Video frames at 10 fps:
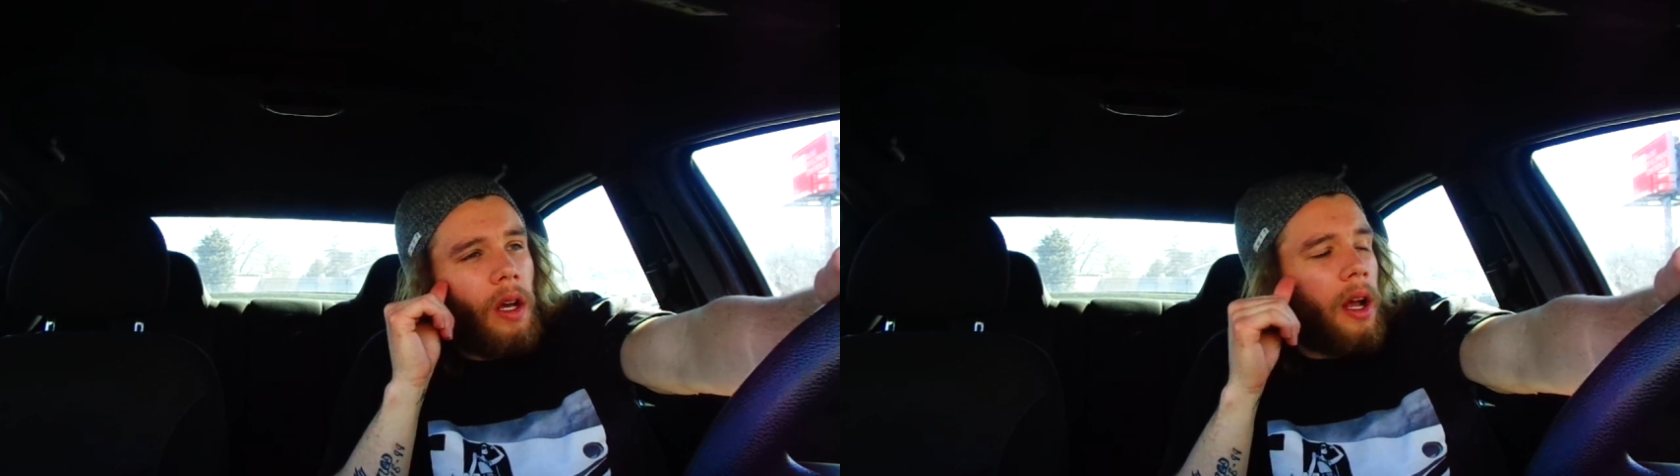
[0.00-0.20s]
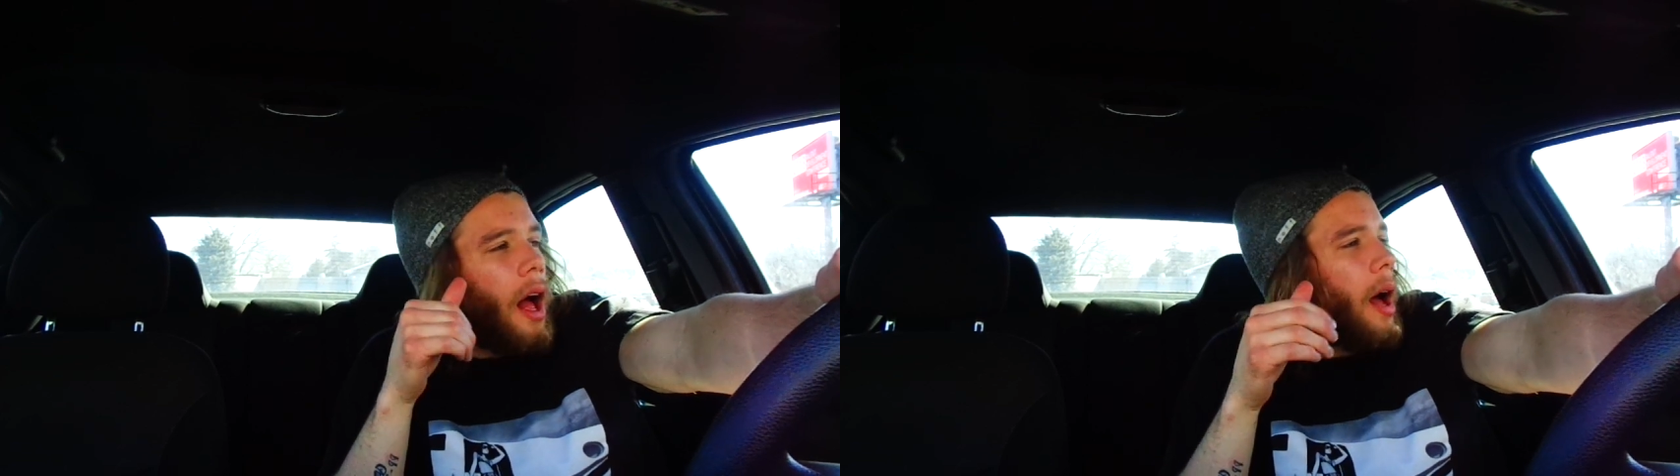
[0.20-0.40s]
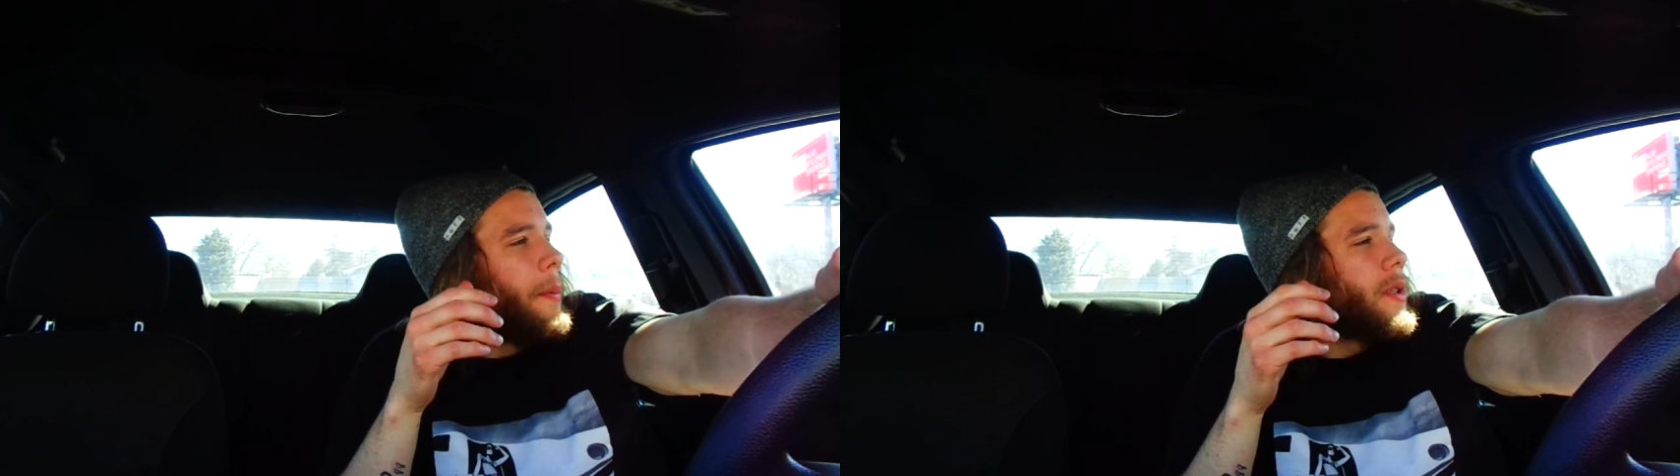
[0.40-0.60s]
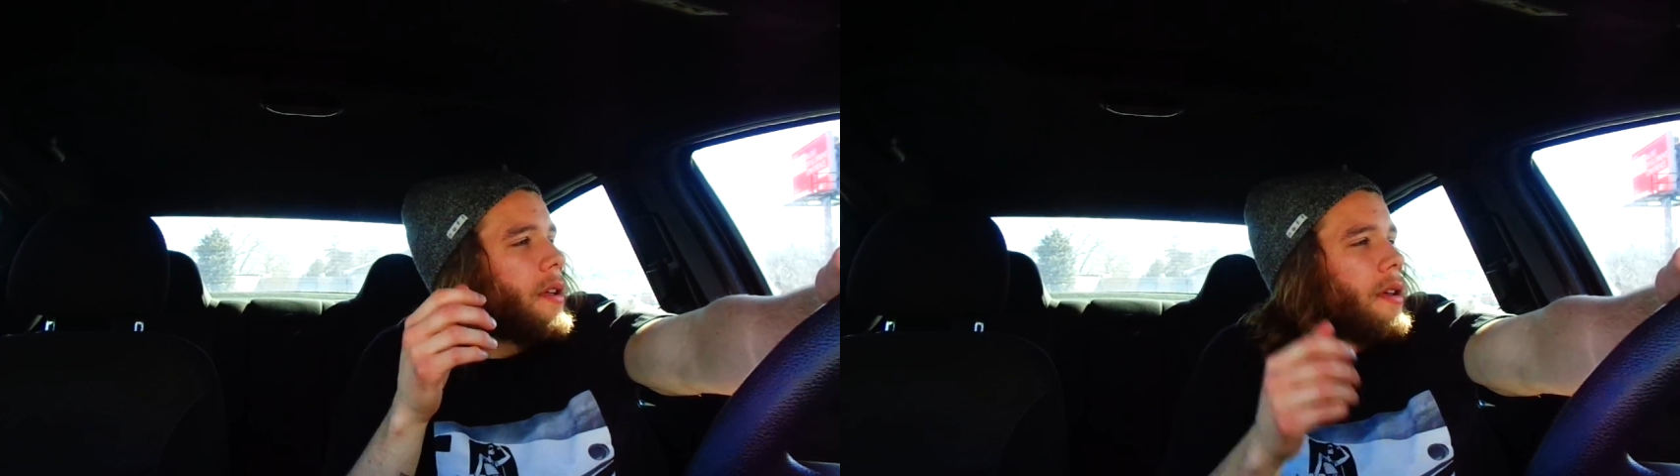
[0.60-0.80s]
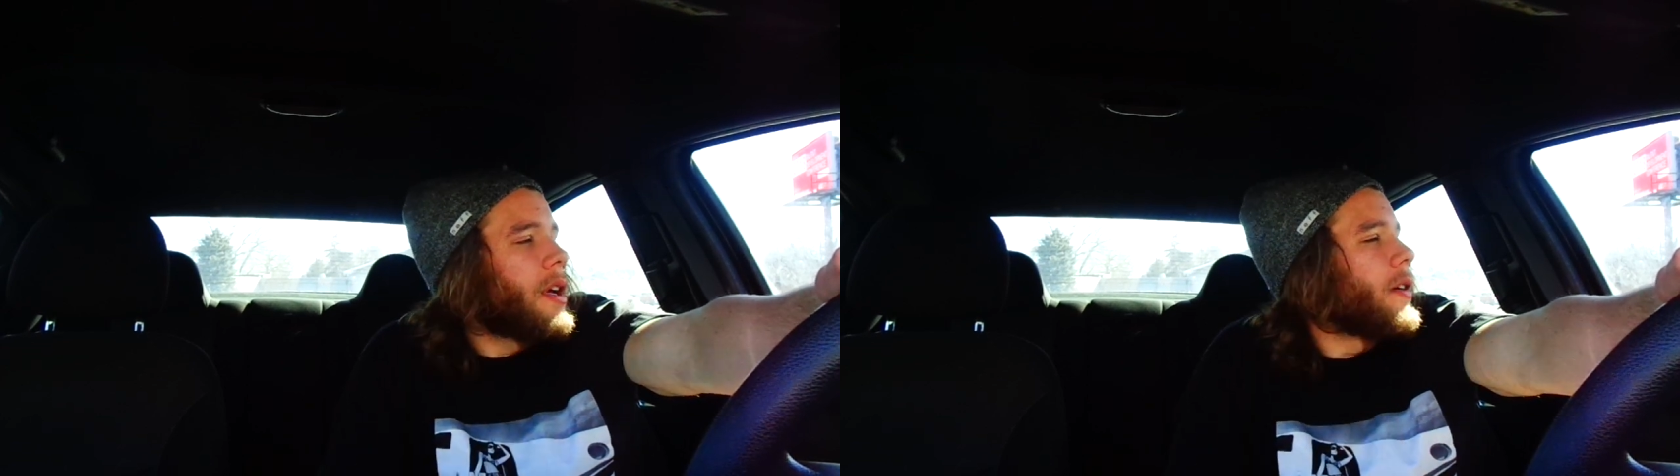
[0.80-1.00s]
cops
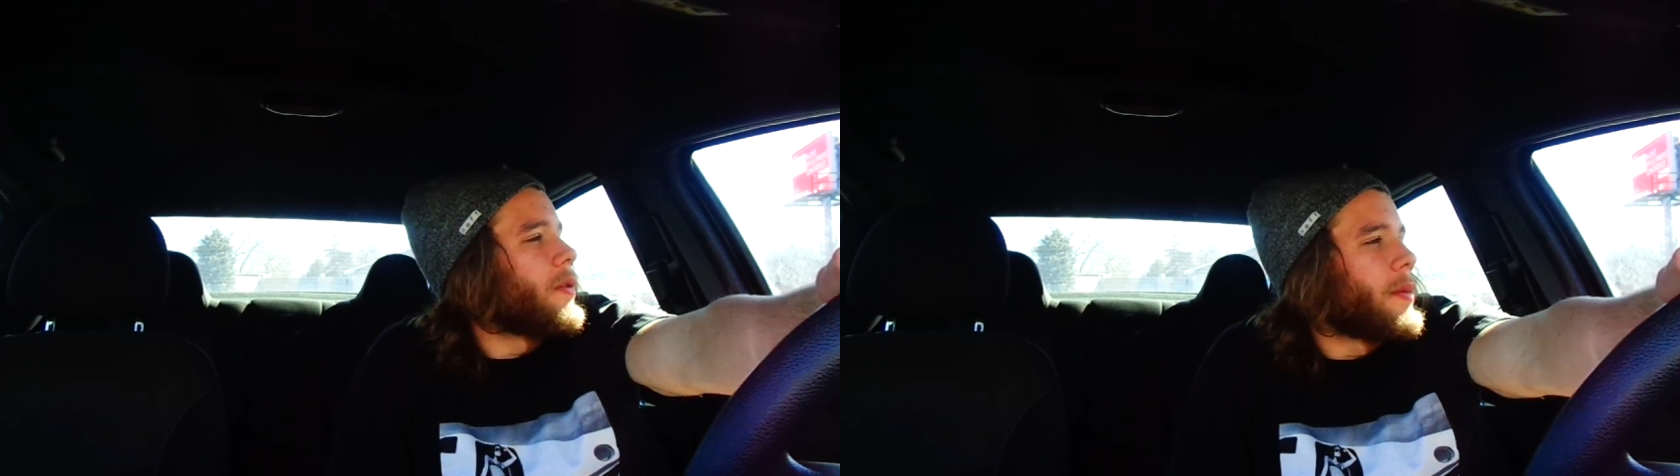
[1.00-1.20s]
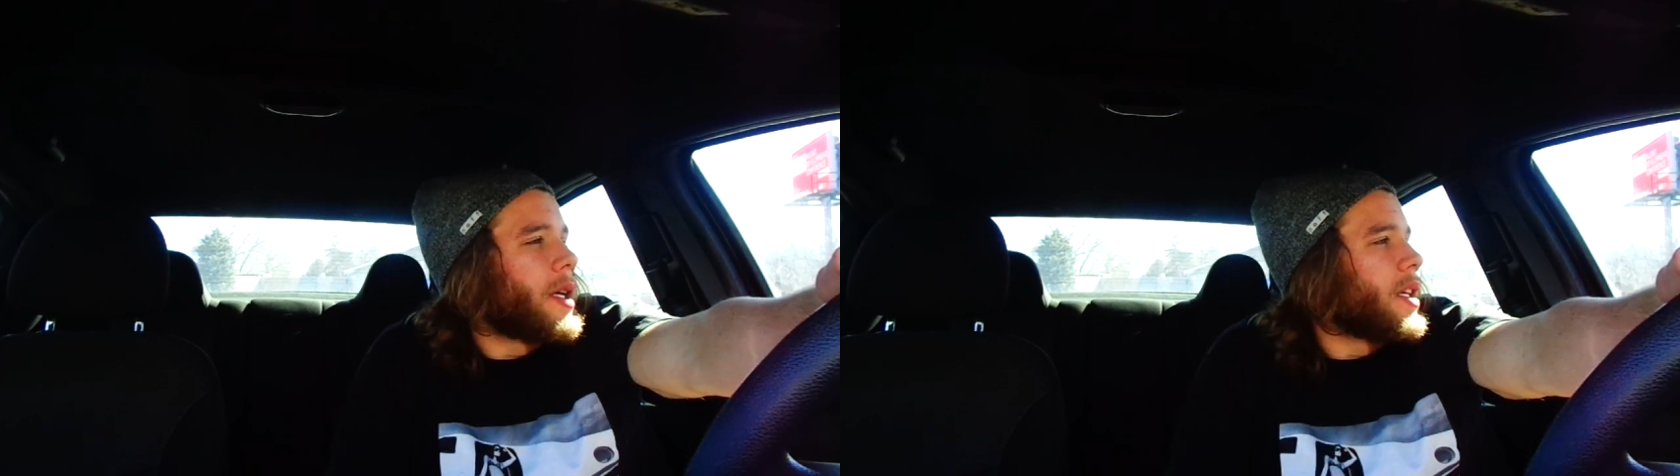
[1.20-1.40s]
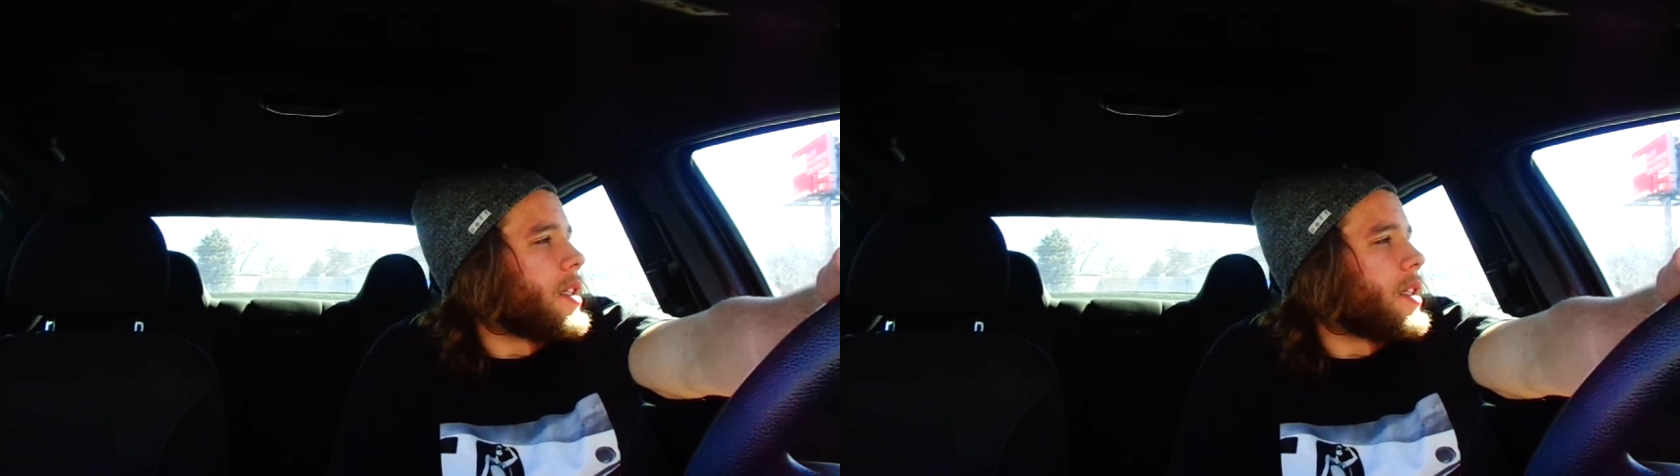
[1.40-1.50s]
and government